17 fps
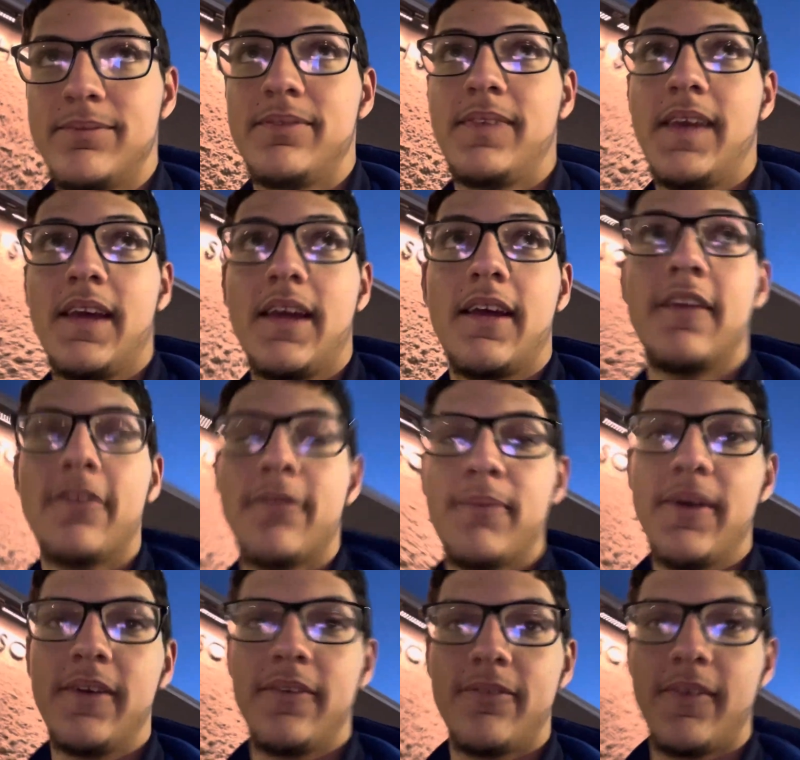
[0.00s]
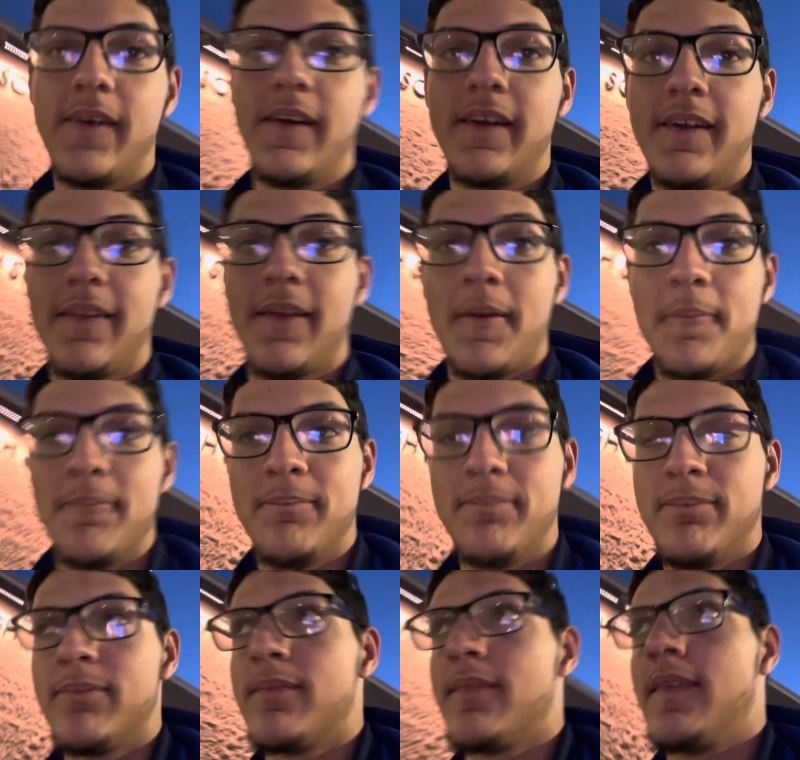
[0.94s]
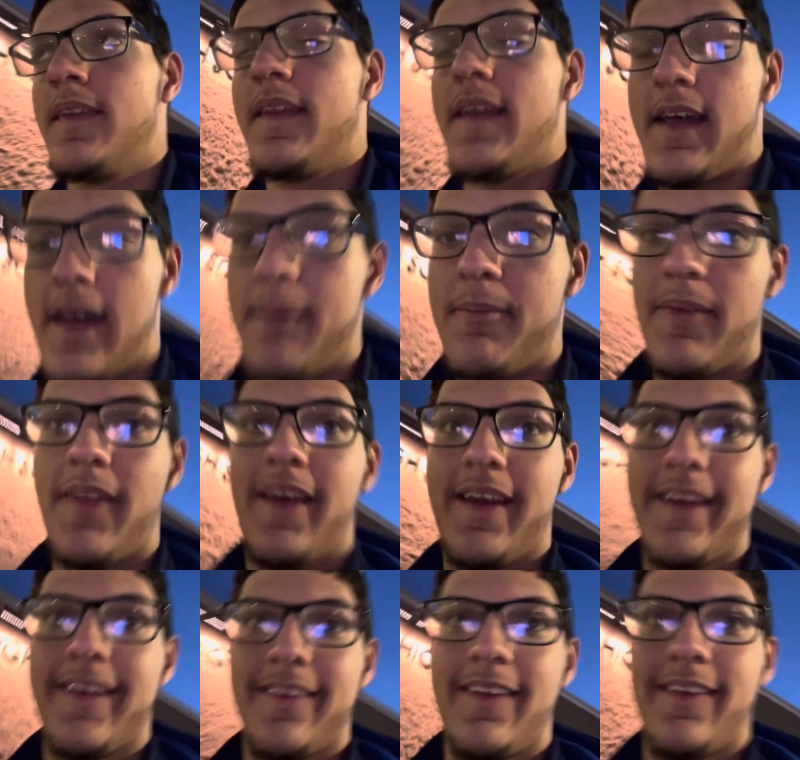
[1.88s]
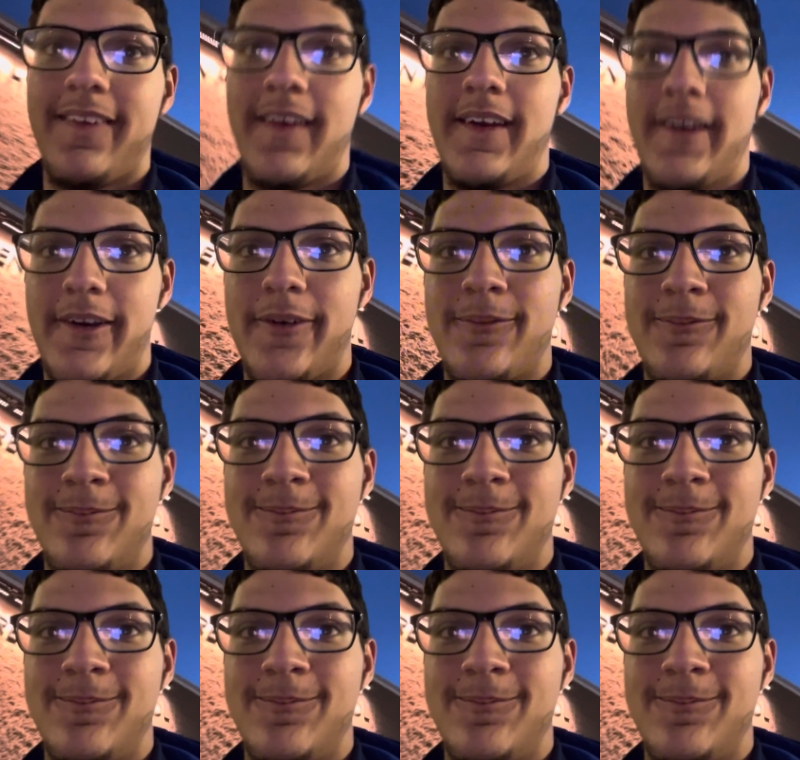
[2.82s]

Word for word: Yeah, it's pretty fun. I've been liking it there.